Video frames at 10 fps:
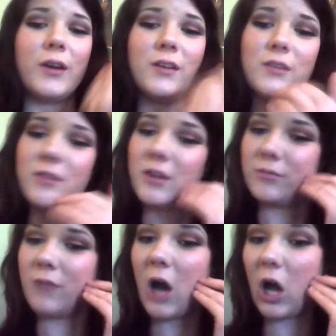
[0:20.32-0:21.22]
in the
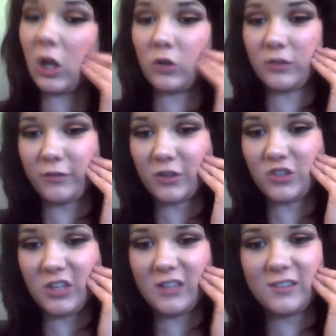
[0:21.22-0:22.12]
hollows of your
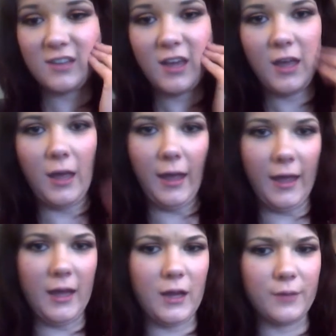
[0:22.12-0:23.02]
cheeks.
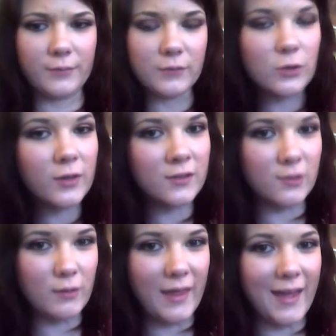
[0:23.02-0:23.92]
And you can
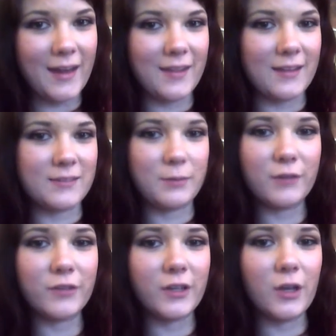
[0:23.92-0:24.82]
do that and that's
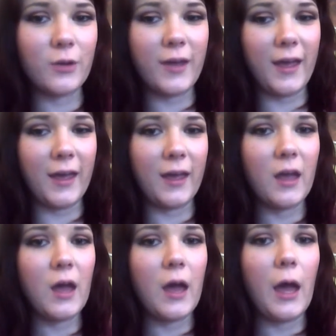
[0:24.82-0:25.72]
perfectly okay.
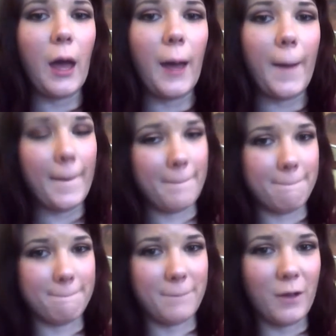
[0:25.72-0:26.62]

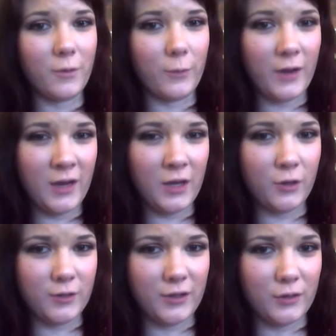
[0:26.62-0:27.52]
But we're going to
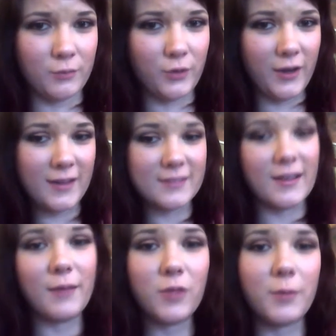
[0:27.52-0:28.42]
go a little more in
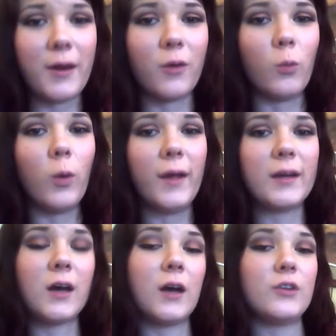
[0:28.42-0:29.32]
depth about what
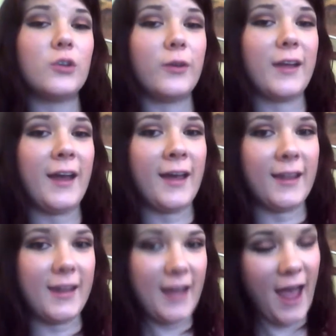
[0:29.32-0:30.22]
contouring and
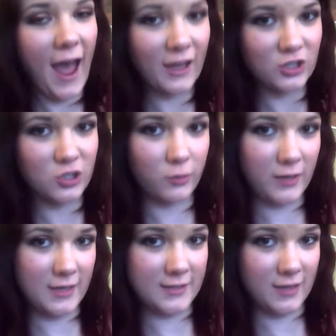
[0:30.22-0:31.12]
highlighting
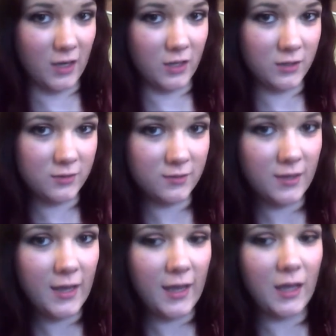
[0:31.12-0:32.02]
actually does
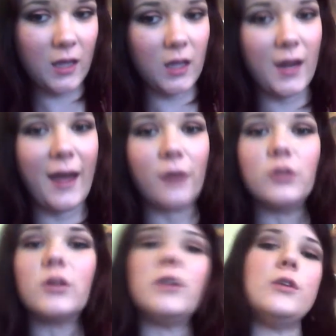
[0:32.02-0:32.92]
and how
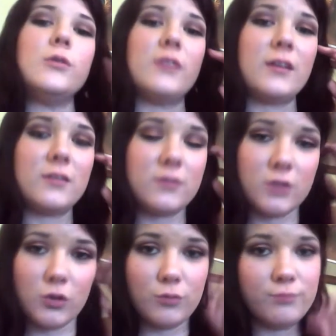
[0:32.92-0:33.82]
you can use it to,